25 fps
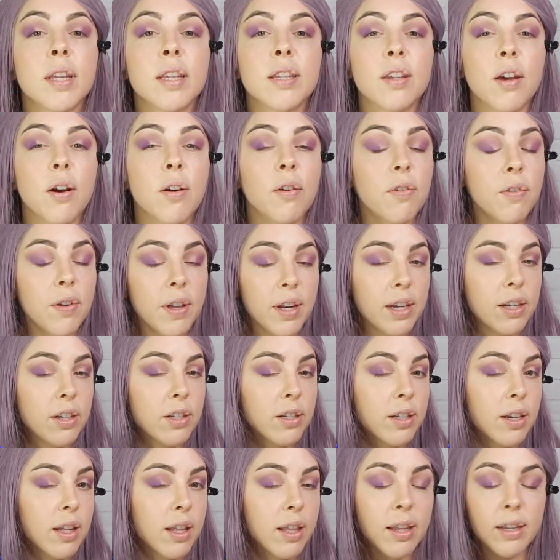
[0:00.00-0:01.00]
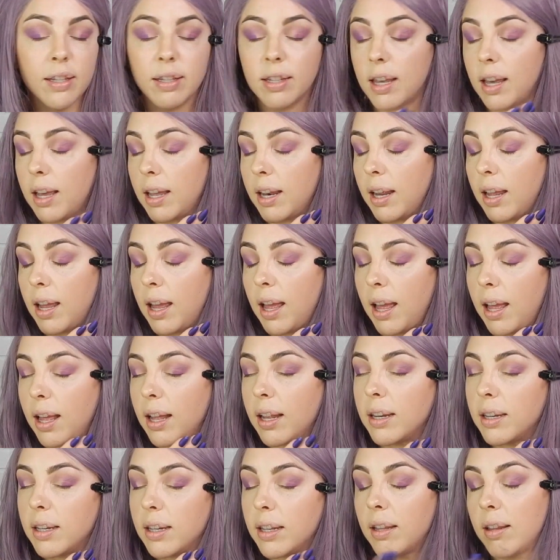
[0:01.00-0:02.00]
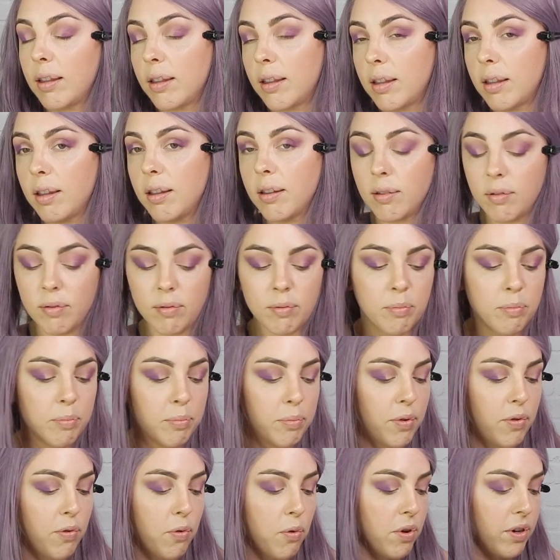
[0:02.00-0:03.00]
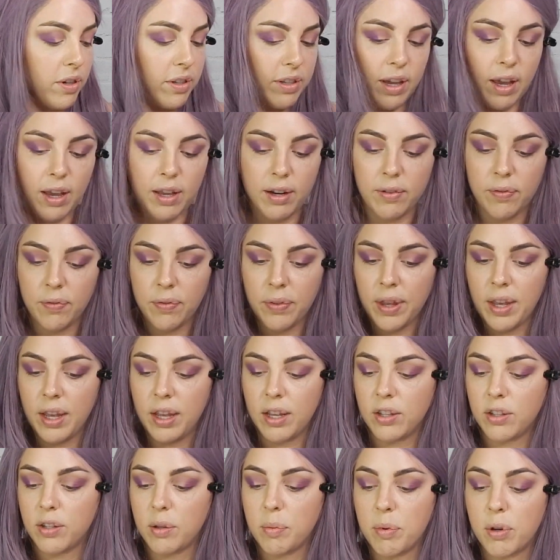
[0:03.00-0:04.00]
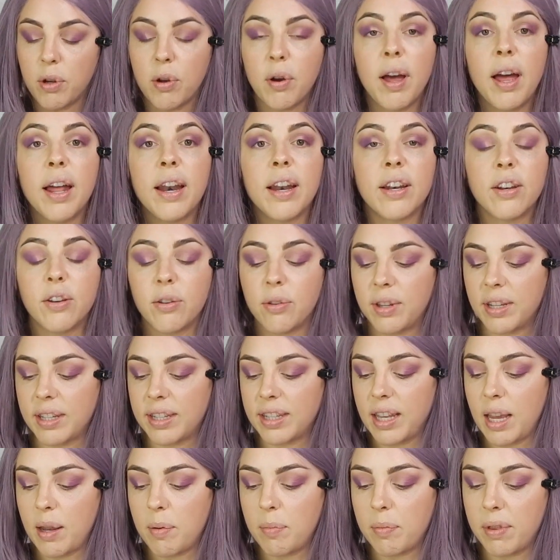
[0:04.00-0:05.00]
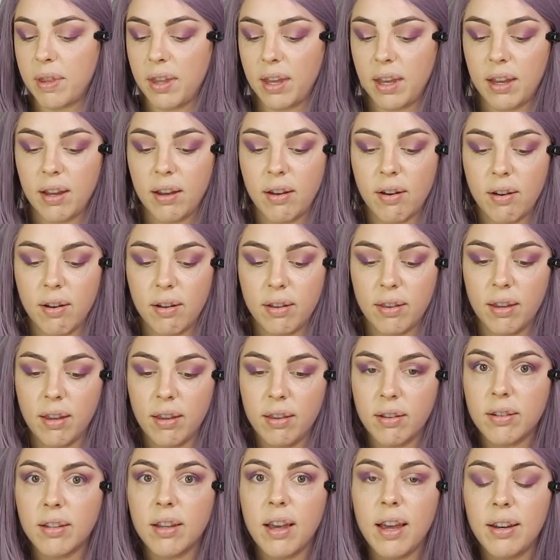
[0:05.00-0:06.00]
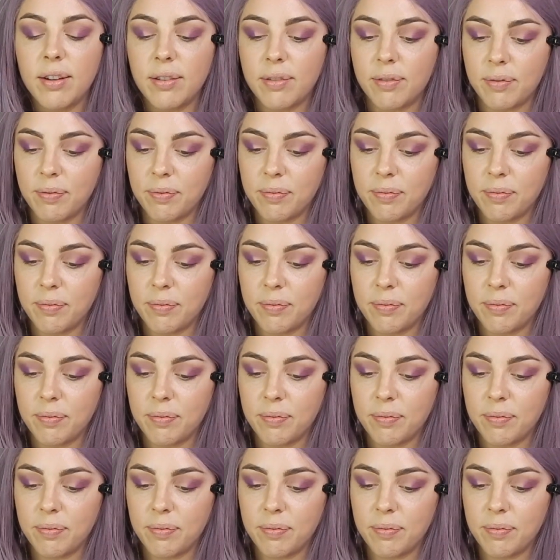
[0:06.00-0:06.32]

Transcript: So finished this side and the fore side. So I'm going to go ahead and do the same thing on the other side.